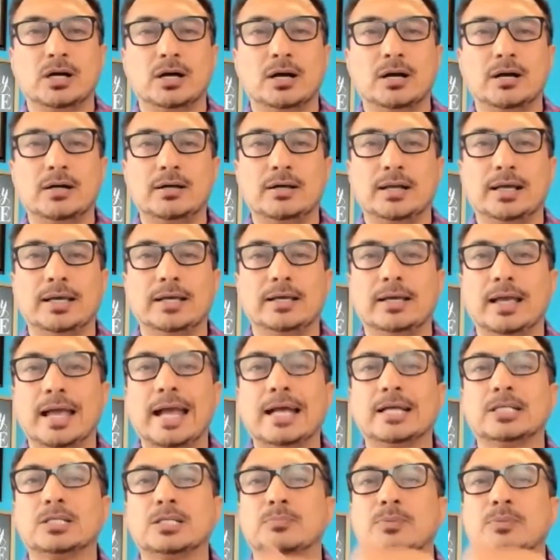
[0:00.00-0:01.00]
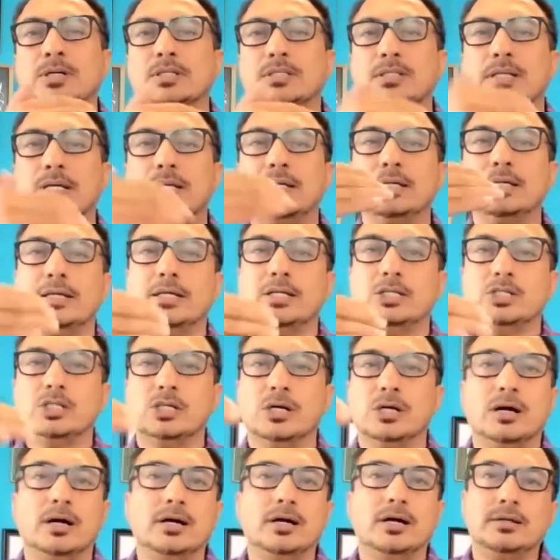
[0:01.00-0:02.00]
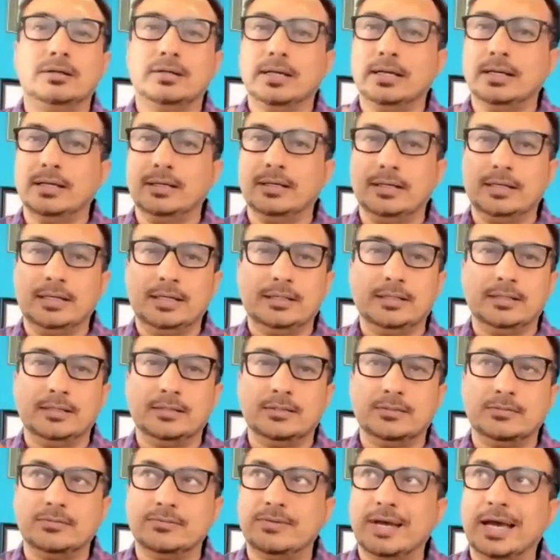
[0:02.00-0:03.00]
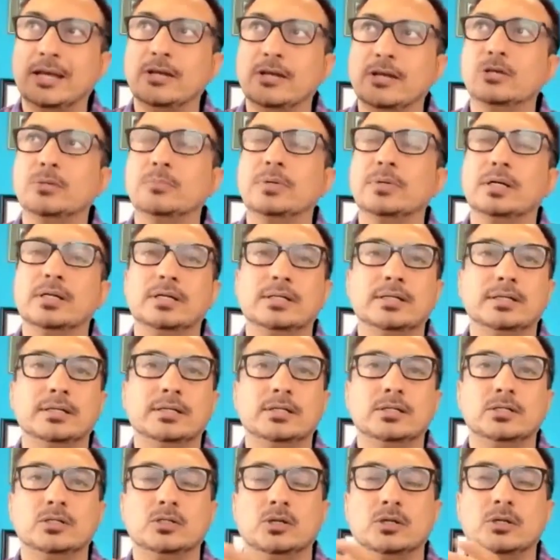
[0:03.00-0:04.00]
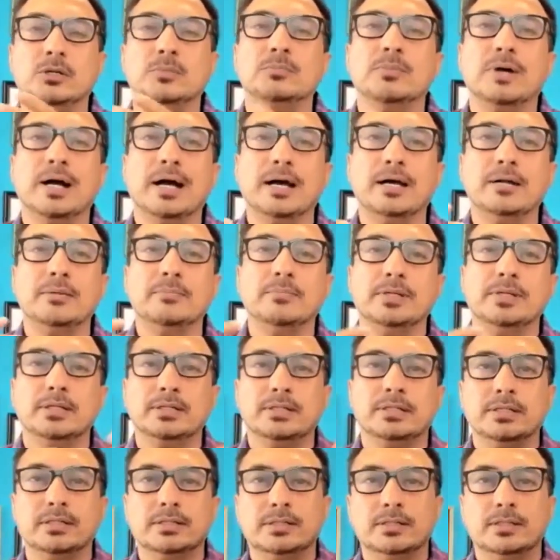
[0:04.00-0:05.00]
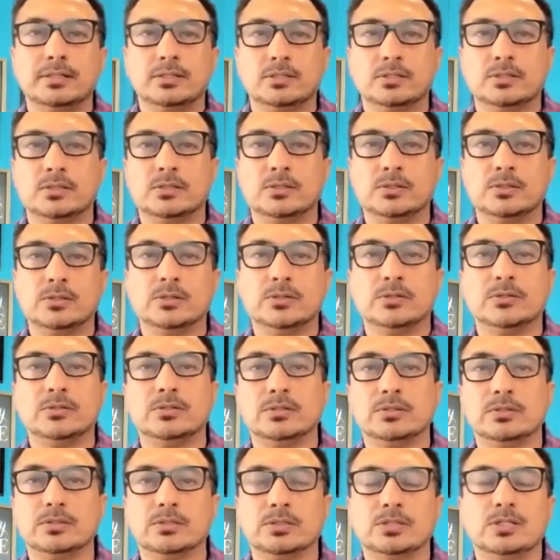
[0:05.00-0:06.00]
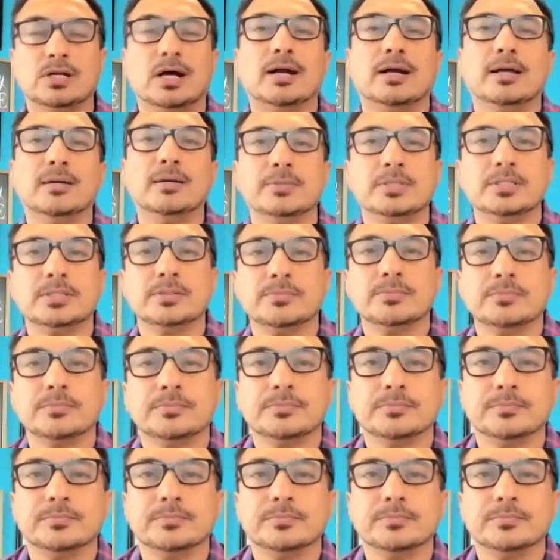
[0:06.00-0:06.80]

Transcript: are, X percentage are either value builders or empire builders or startups?